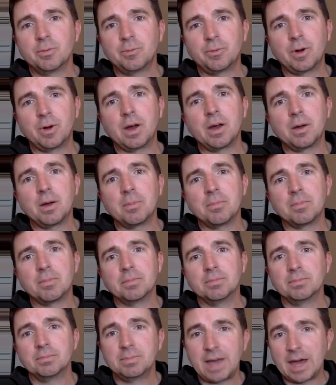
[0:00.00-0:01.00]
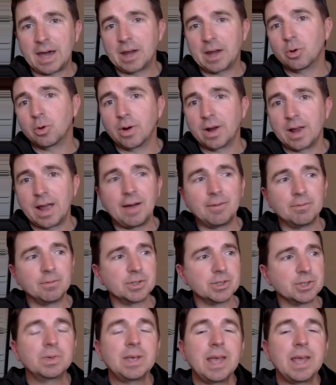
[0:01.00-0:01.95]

from category averages?